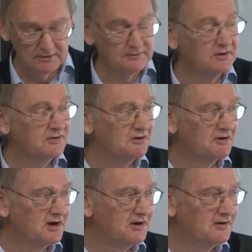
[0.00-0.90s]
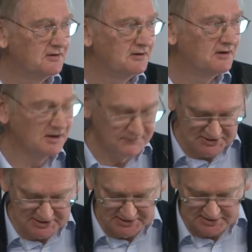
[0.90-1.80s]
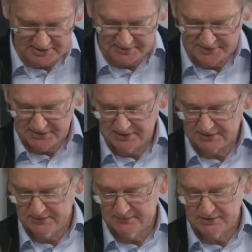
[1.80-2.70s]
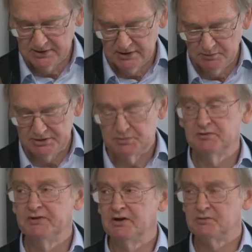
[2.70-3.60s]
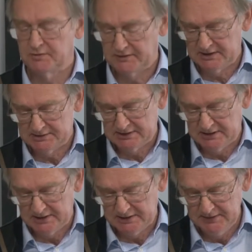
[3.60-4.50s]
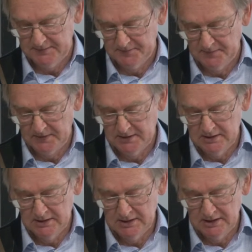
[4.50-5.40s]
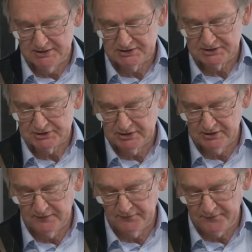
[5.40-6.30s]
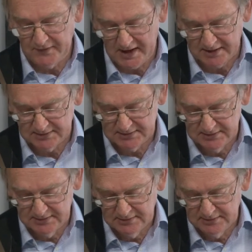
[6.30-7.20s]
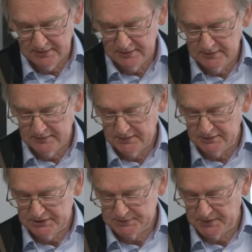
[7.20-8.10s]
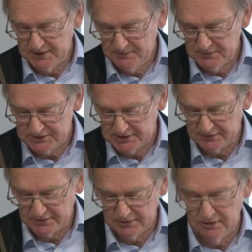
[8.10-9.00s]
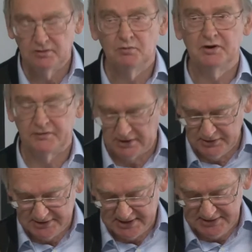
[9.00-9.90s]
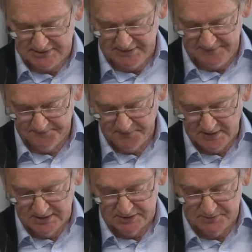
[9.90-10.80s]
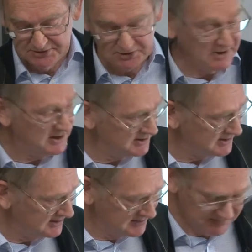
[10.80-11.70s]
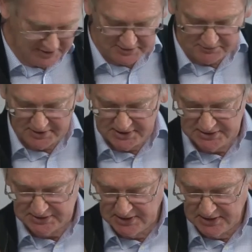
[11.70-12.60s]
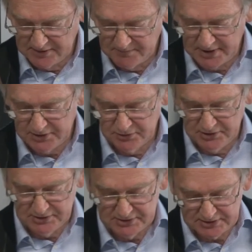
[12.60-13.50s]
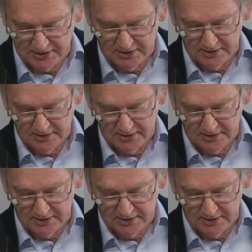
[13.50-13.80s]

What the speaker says: Then there are overseas libraries and archives, which we'll note without delay. It is a certain fact there has been material worth locating. To his credit, Peter Rees made good use